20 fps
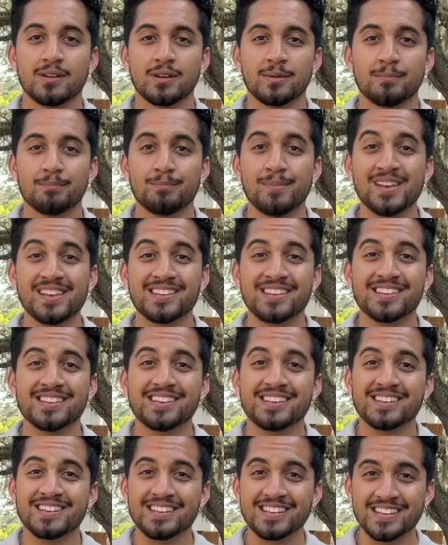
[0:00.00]
making
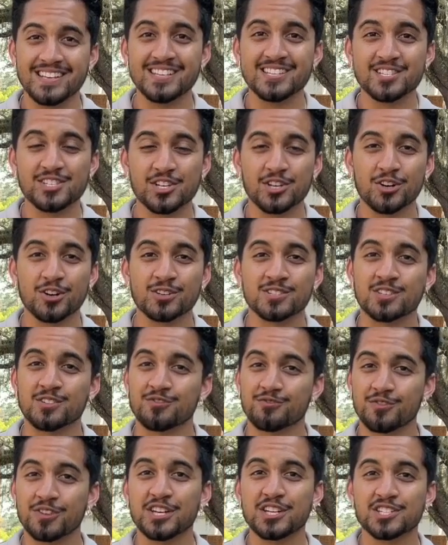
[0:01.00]
it easier to
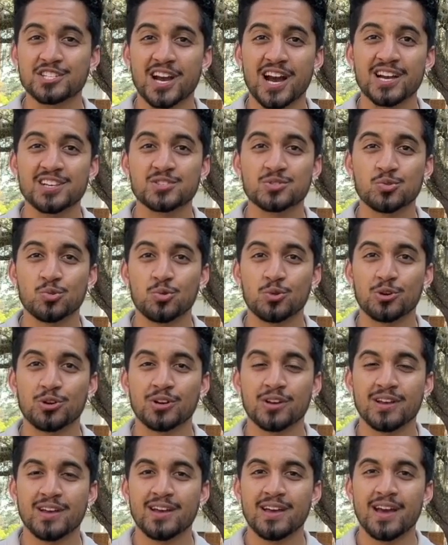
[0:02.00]
finish high
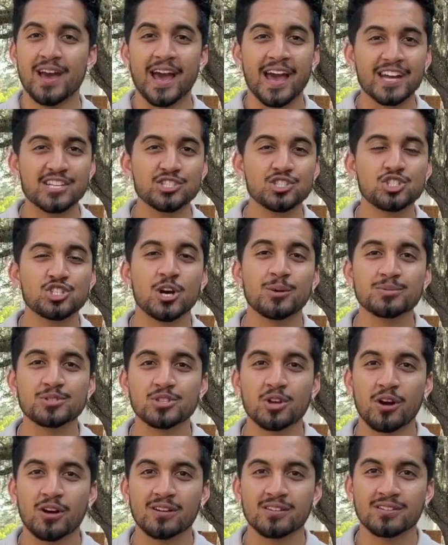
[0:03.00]
school and
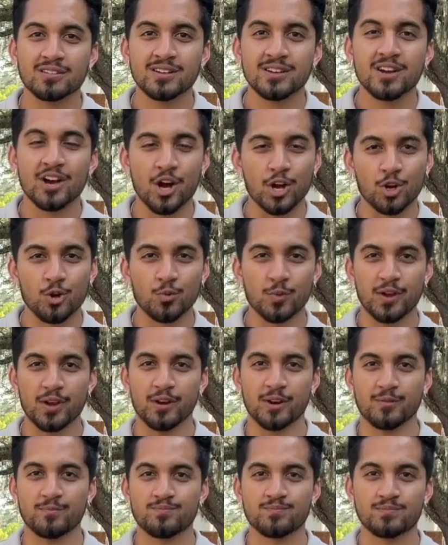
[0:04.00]
jumpstart a
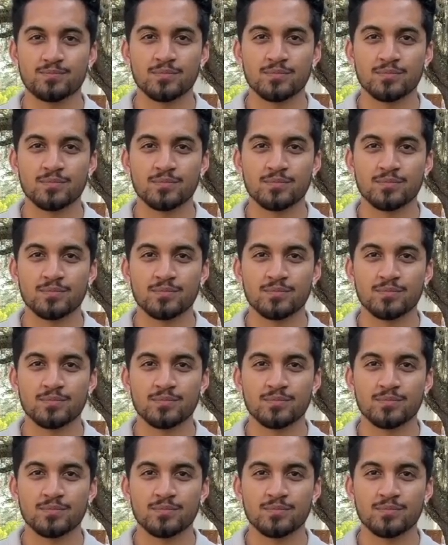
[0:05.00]
career.